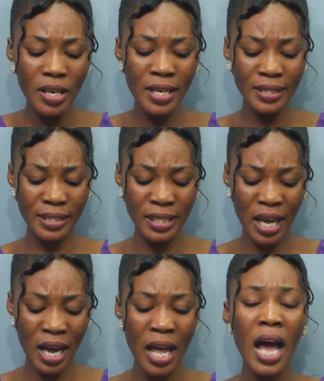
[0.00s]

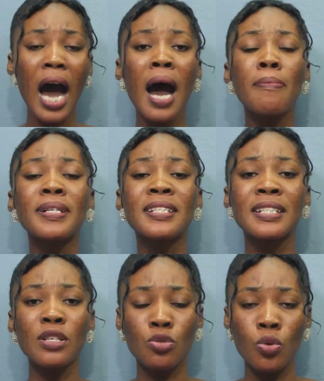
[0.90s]
natina
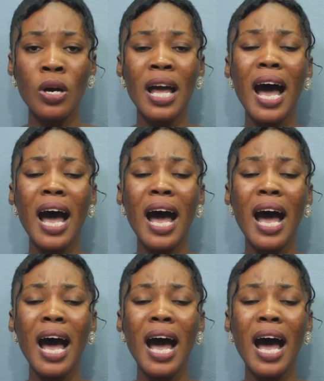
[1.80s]
abetena so